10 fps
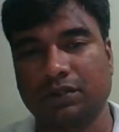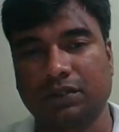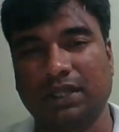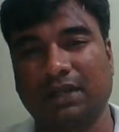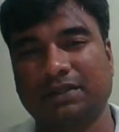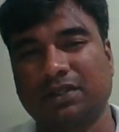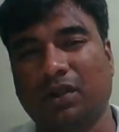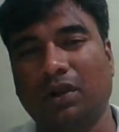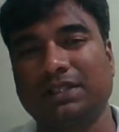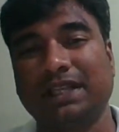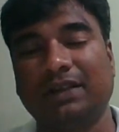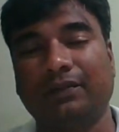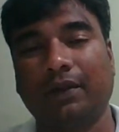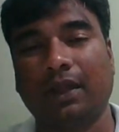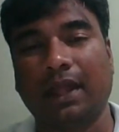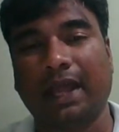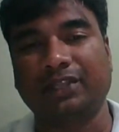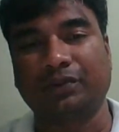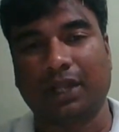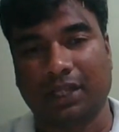So that's called self
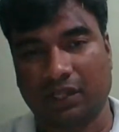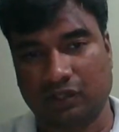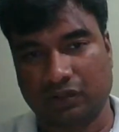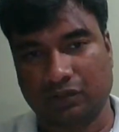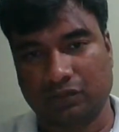actualization.